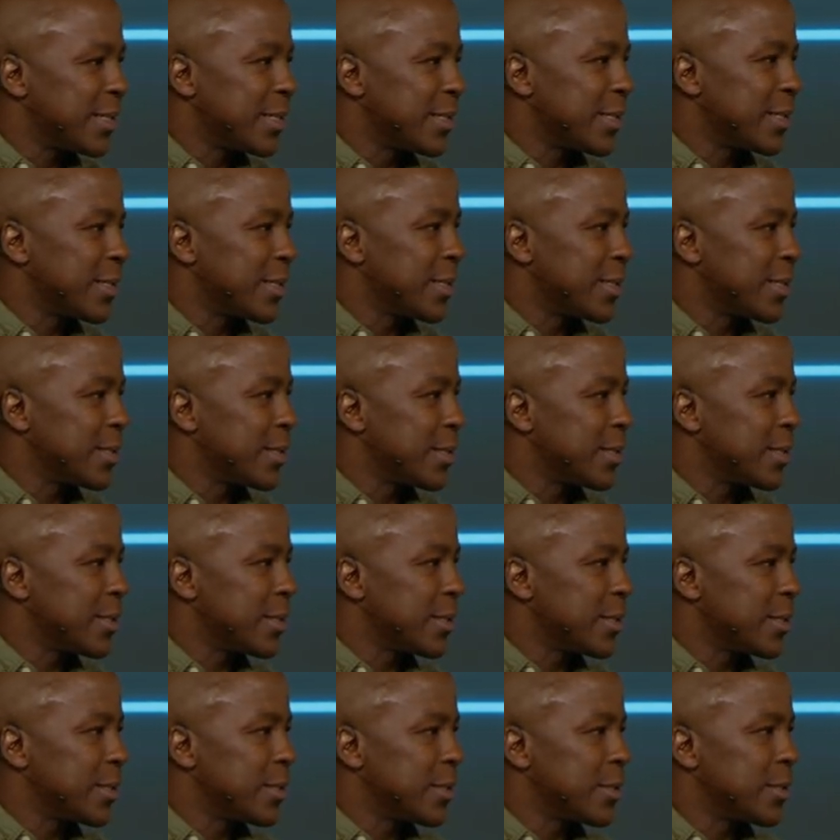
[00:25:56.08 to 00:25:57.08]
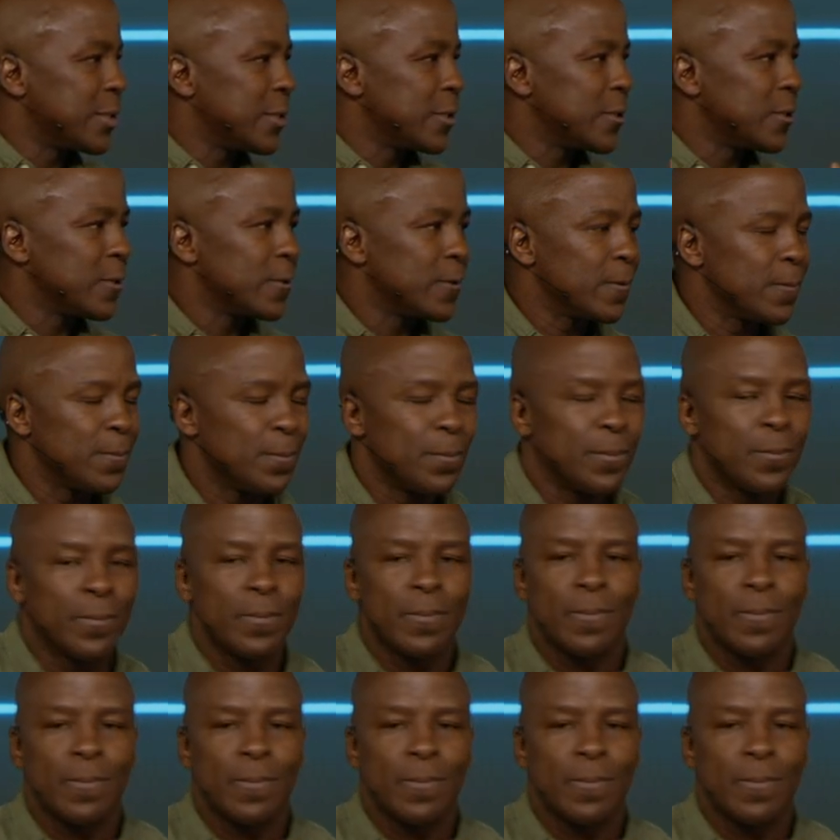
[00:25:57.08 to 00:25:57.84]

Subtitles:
(silence)